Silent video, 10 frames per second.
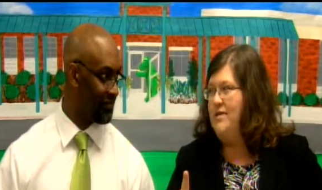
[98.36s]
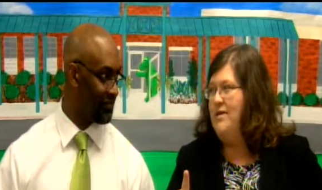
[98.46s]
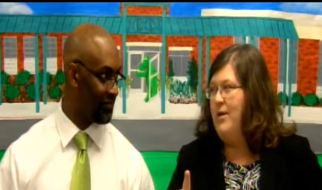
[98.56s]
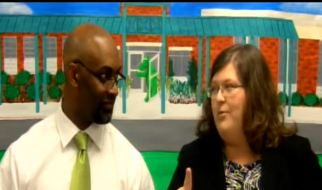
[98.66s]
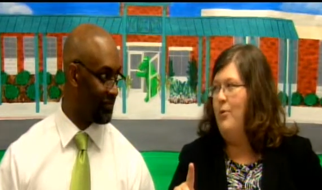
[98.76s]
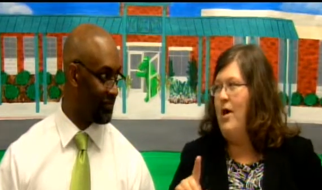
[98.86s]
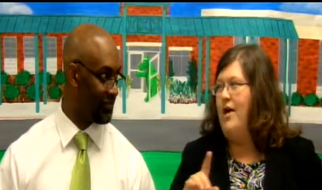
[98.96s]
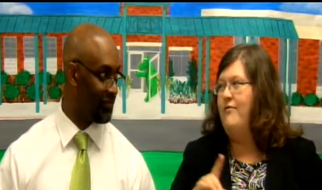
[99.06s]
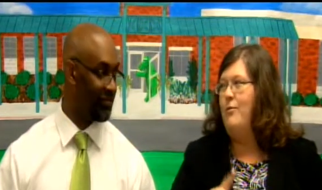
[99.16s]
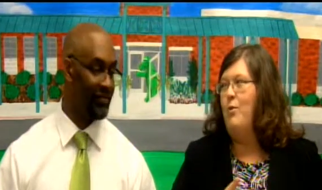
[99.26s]
Speaker 1: step
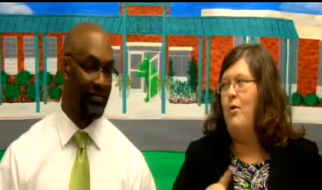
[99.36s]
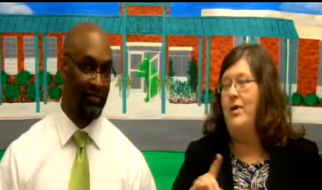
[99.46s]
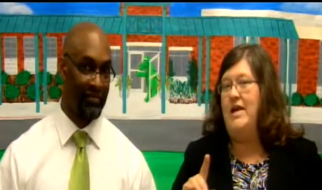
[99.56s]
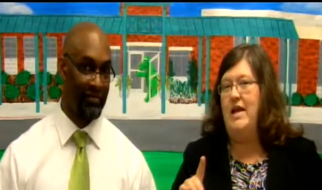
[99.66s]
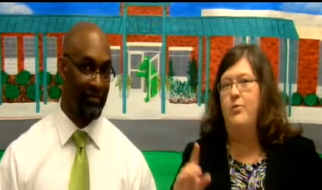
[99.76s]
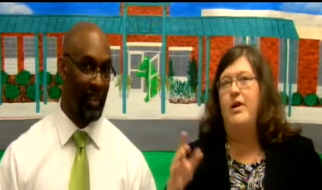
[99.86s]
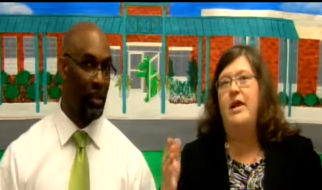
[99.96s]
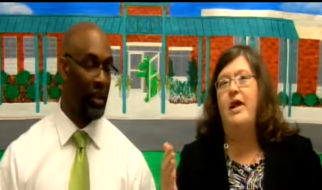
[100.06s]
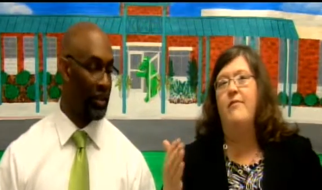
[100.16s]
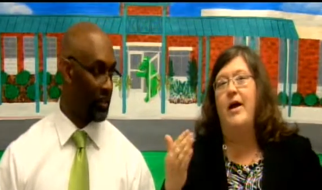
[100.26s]
away from what we need. We need
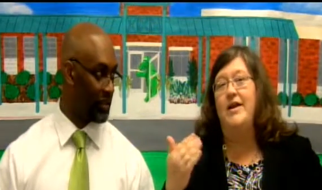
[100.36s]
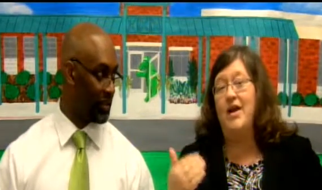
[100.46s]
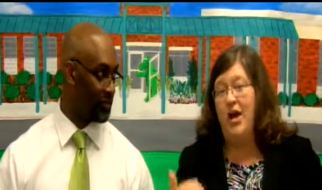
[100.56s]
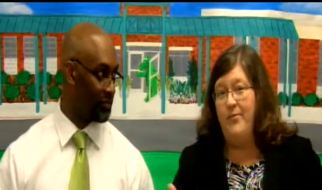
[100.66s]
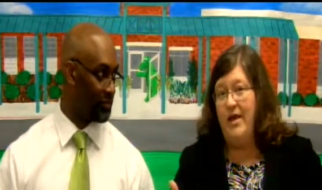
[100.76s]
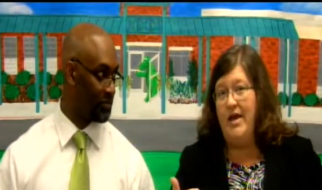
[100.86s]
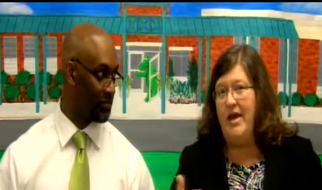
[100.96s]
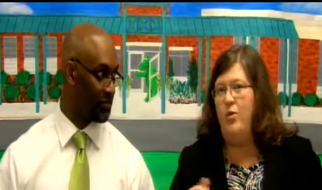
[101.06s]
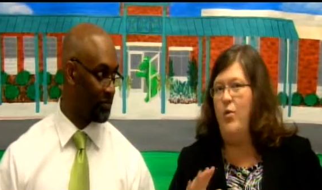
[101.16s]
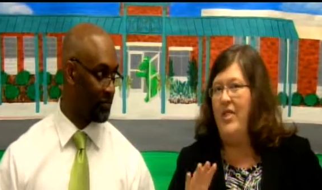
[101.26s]
okay. everybody to come
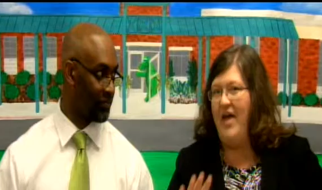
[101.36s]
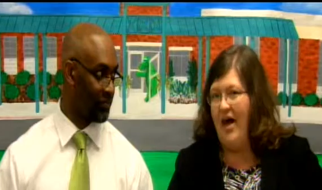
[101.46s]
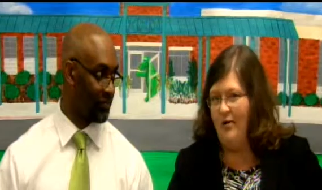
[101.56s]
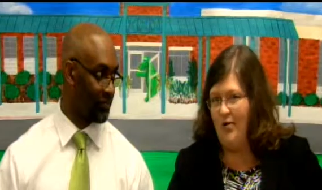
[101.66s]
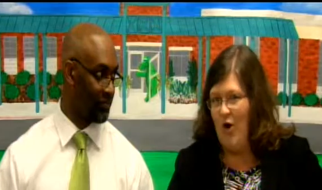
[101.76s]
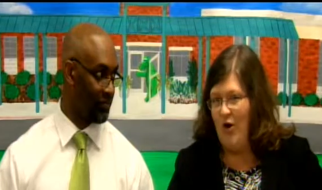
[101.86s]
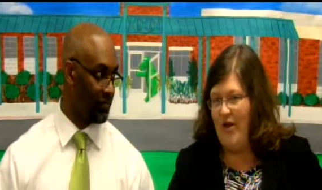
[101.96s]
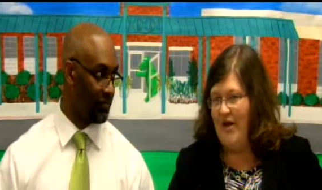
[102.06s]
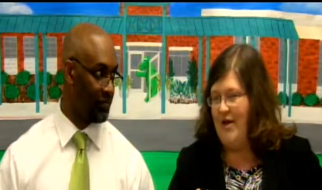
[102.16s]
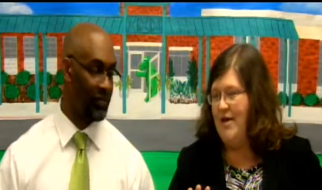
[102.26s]
in without
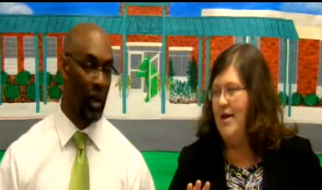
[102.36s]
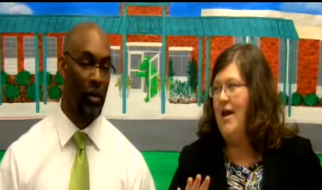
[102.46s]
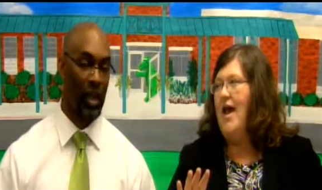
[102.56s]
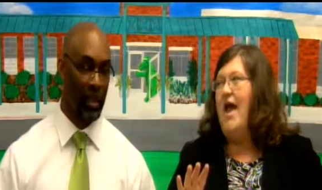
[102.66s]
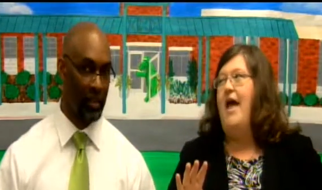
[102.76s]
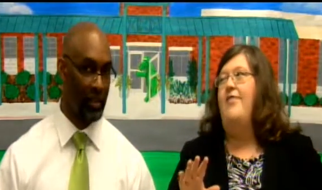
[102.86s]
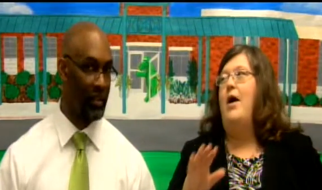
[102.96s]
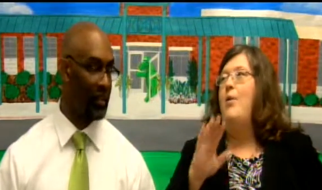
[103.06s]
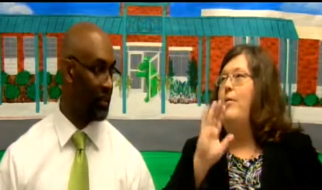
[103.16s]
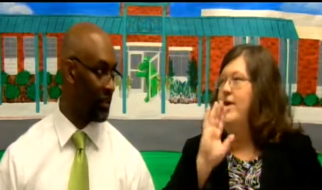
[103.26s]
talking. Okay. And
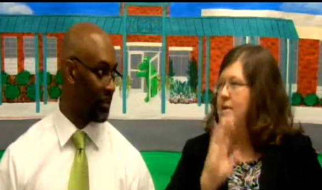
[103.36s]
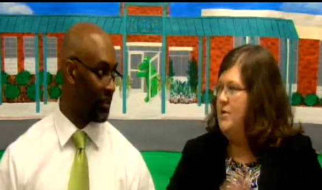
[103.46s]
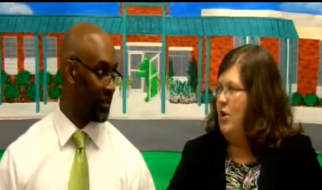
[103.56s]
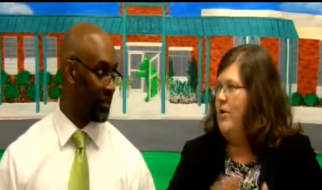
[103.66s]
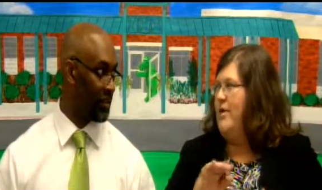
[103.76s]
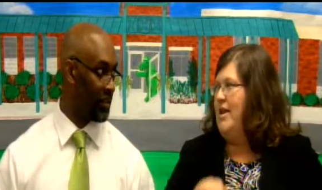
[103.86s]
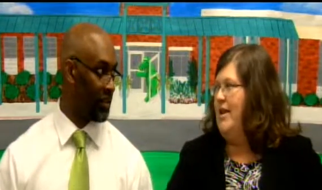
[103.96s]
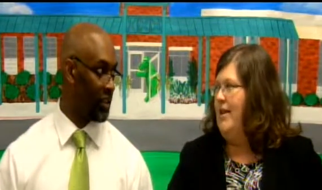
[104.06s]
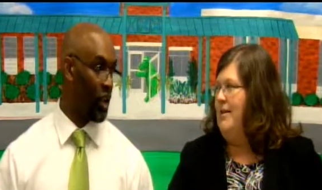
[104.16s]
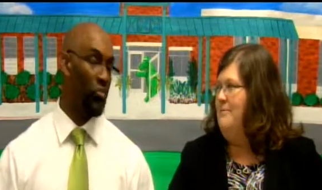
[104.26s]
that way we can start
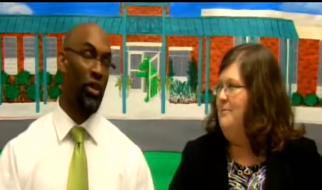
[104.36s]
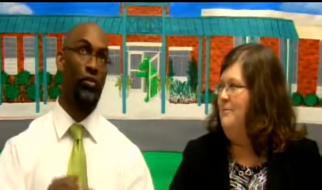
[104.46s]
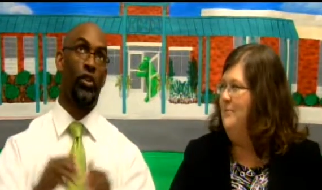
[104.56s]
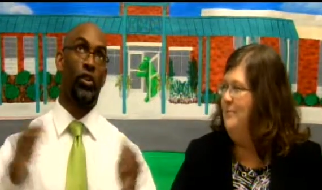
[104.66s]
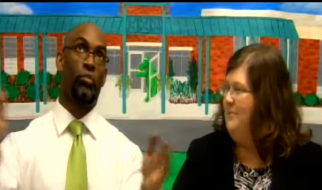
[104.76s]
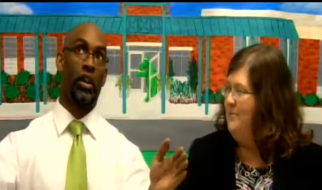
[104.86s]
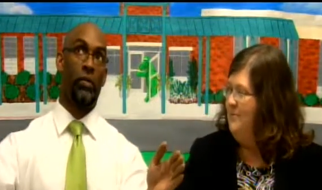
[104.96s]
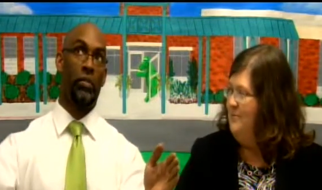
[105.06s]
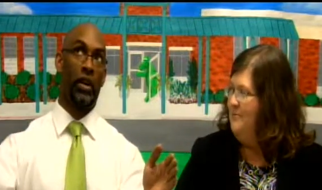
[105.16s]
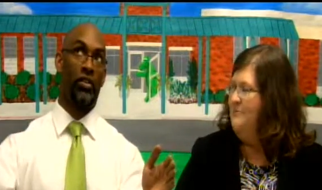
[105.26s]
immediately.
Speaker 2: But for the
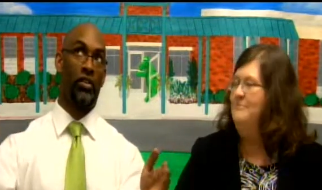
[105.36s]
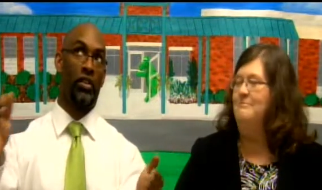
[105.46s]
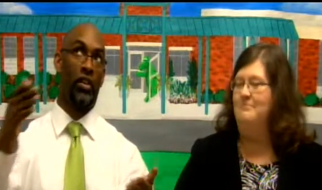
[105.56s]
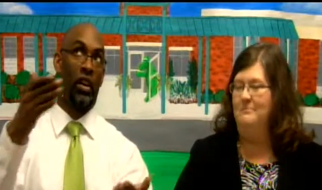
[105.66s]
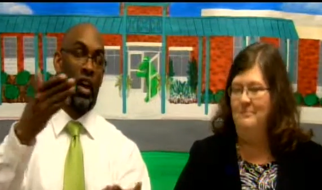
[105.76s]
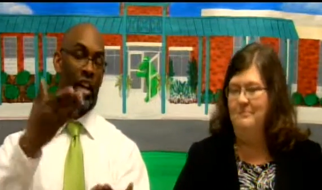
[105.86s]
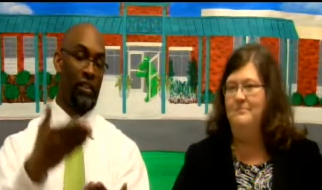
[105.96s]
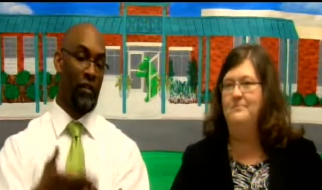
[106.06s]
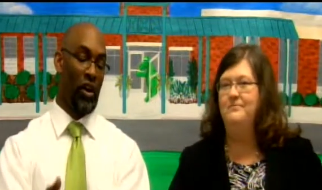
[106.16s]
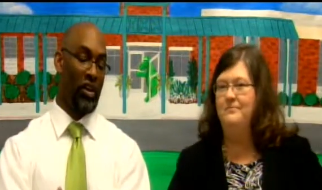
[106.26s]
big picture, mm -hmm. as
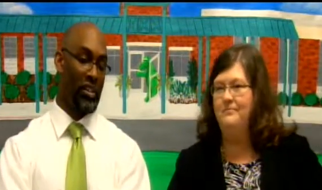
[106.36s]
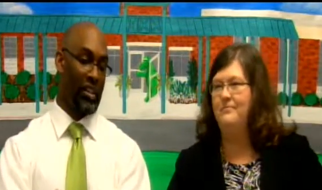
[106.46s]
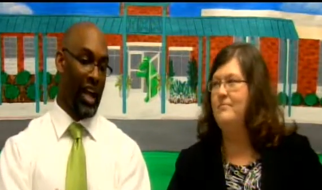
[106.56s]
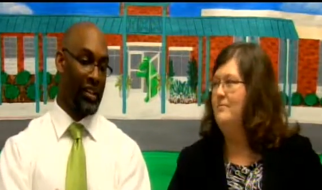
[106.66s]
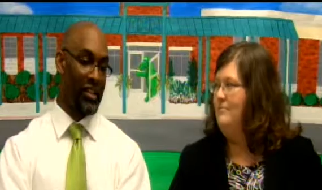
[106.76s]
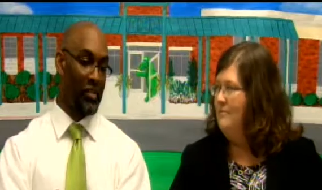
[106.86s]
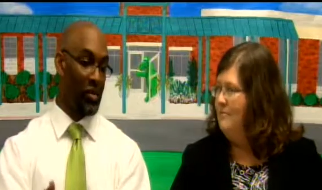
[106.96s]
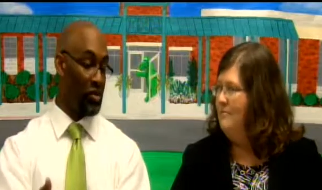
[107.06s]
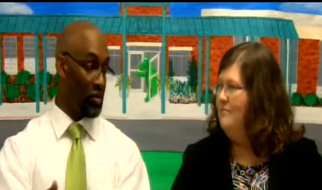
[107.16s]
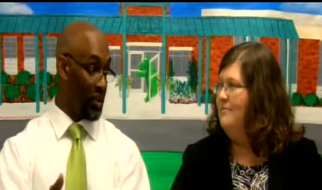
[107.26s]
far as us asking them
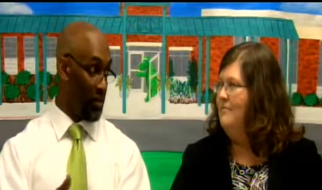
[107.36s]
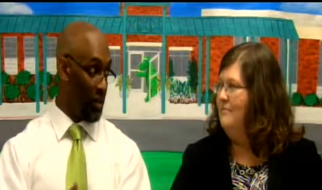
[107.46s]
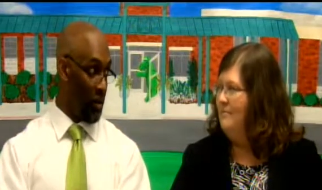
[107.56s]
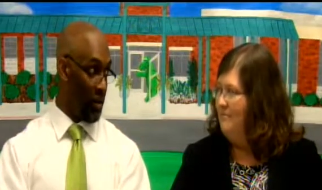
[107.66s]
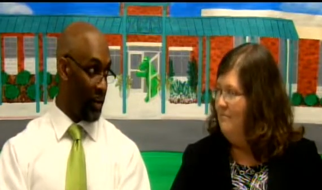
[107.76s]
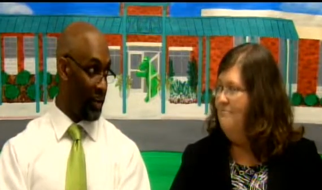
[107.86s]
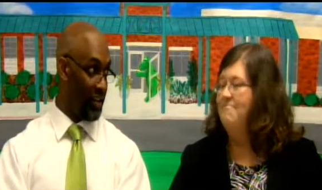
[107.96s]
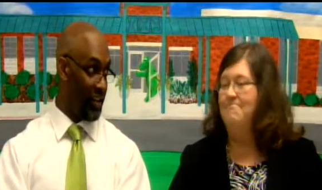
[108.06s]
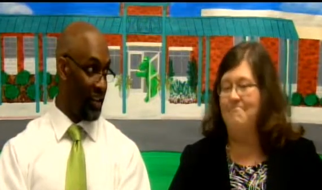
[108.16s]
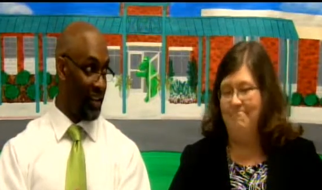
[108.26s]
to do their part,
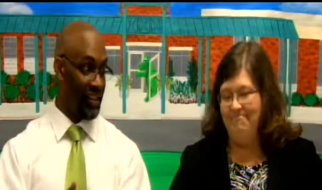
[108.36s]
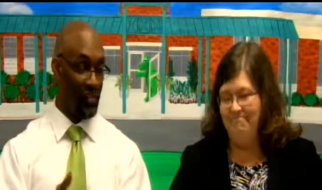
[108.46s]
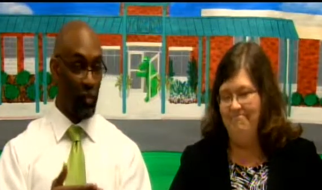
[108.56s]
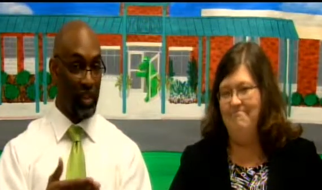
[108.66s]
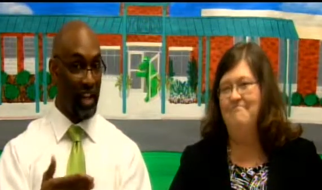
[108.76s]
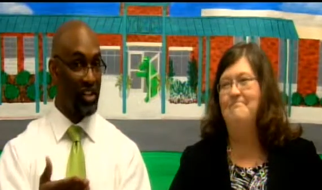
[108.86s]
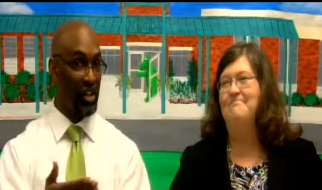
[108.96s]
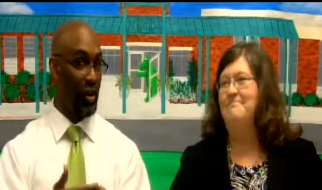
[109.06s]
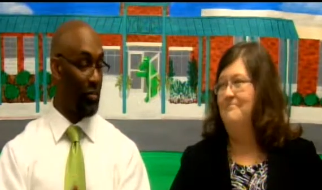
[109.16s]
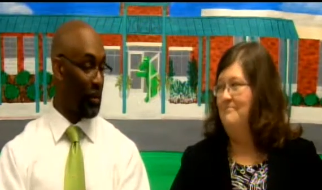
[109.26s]
mm -hmm. they
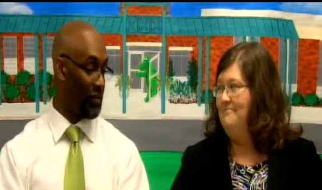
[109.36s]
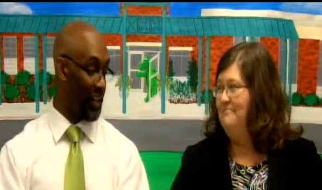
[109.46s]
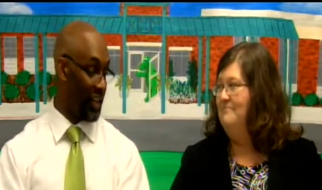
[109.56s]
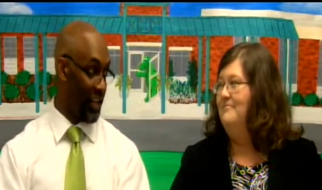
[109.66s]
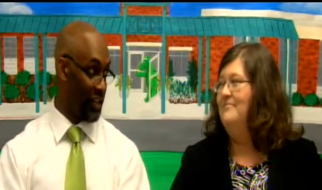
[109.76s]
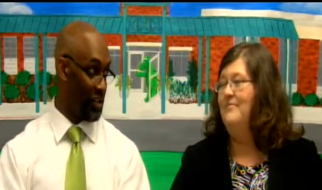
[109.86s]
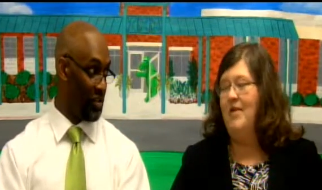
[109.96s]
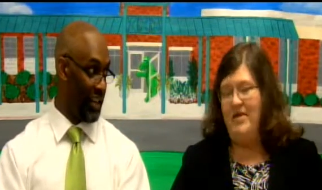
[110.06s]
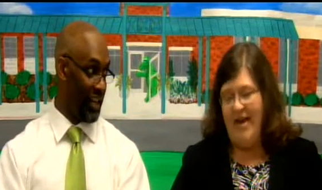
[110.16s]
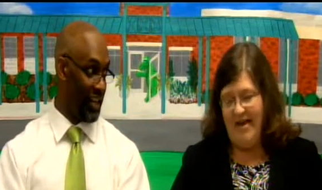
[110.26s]
showed proof that they could do that. Yes,